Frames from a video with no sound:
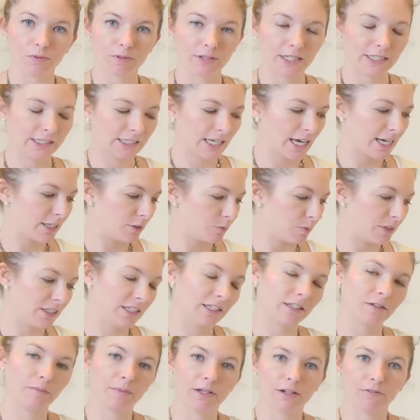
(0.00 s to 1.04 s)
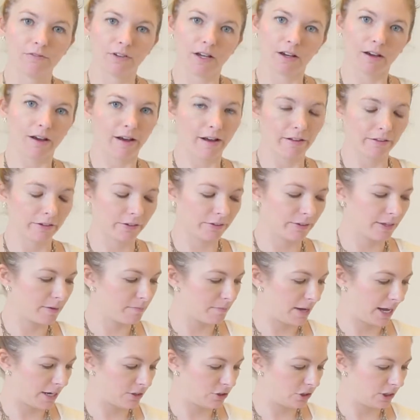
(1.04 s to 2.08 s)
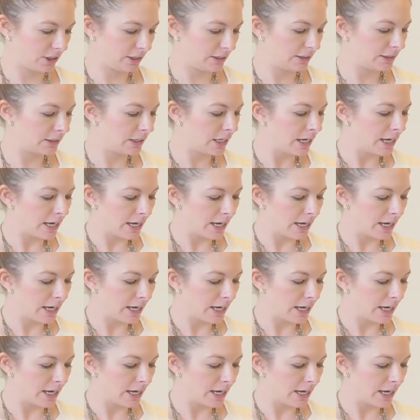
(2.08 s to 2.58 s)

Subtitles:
In this case, we did them in a fun color that matches.